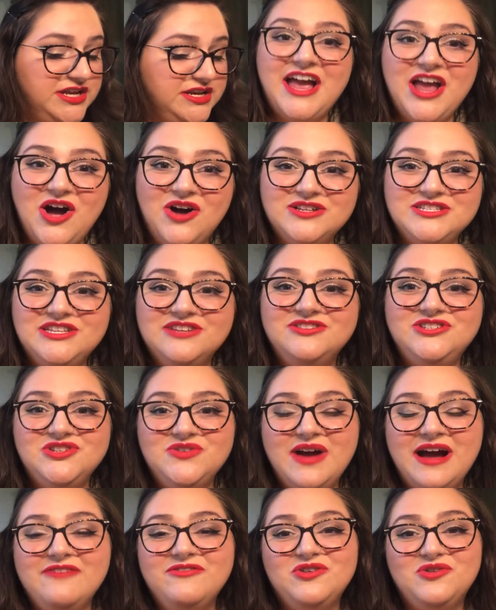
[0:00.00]
I also do
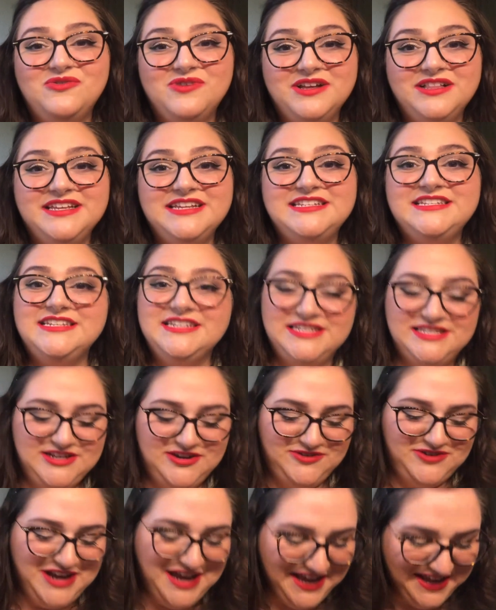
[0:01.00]
have an oily
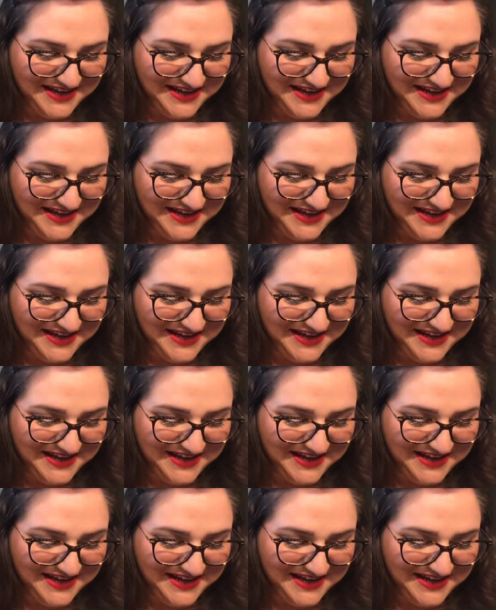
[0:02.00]
T-zone.